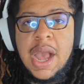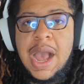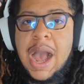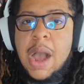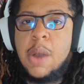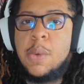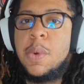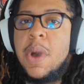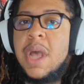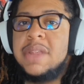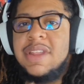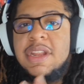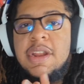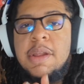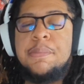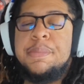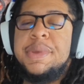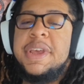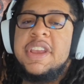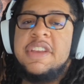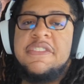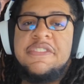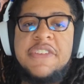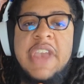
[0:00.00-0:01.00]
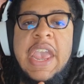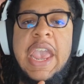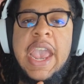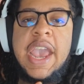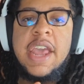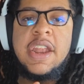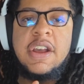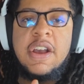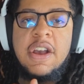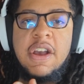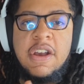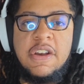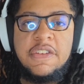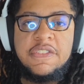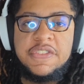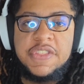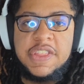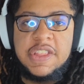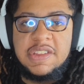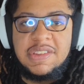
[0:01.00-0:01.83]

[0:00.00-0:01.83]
I wasn't a big fan of